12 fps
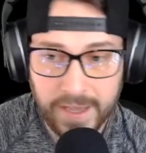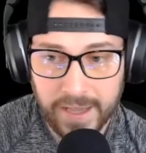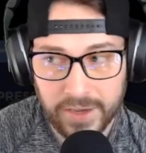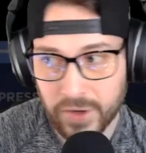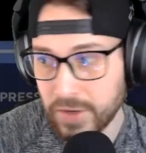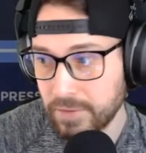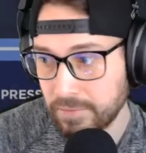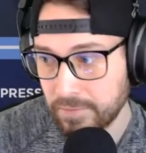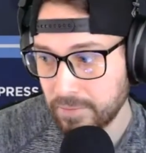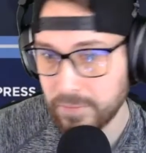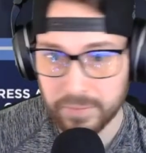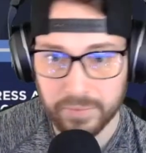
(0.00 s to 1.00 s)
You can
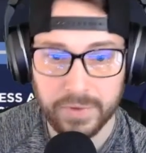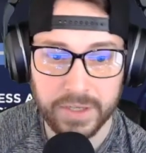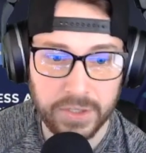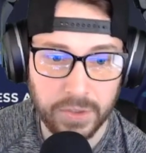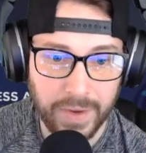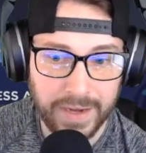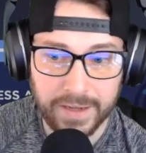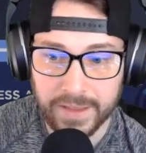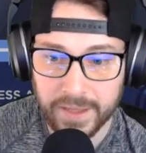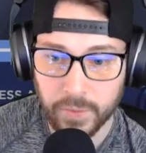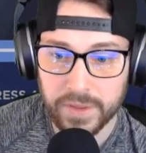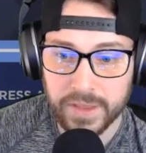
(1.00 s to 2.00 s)
really do
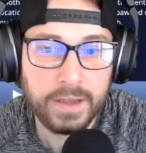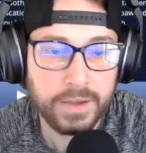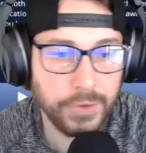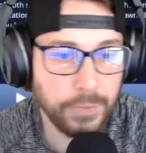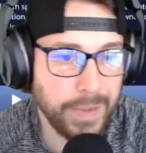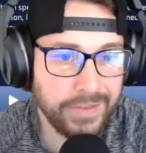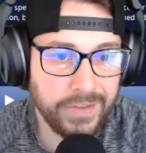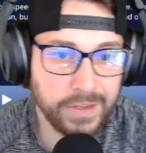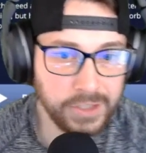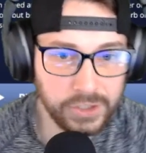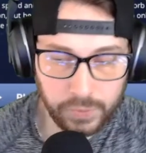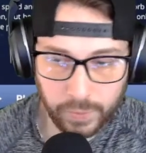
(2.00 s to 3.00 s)
anything with it. You basically
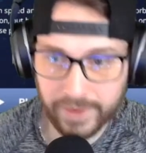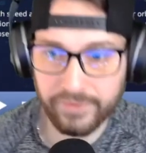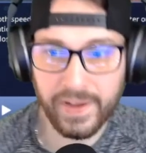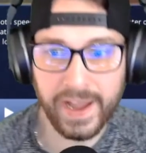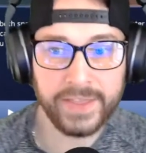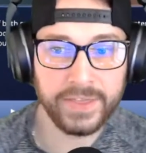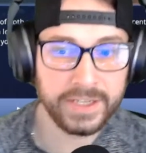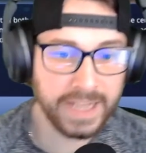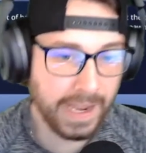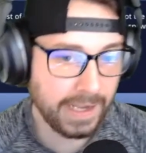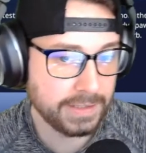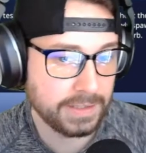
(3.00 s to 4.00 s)
just want to find the
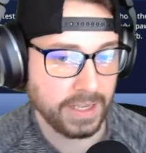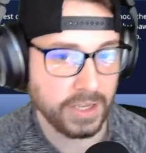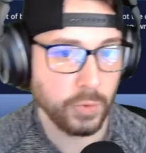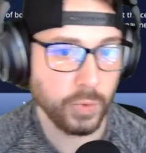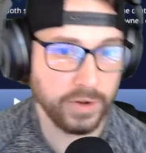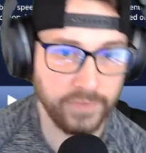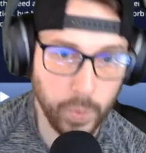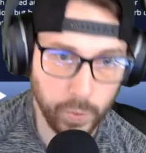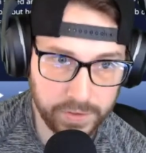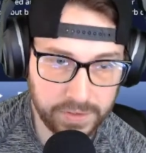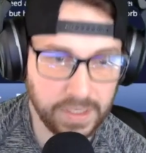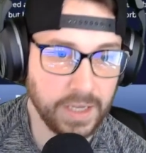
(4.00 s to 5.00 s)
tasks that you want to
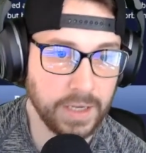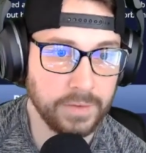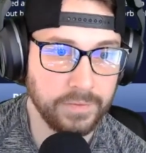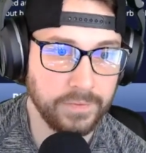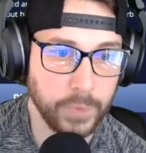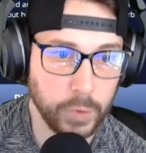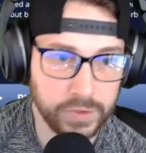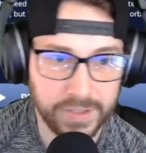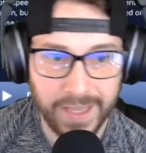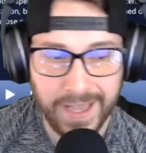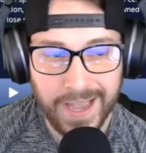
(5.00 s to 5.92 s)
focus on first.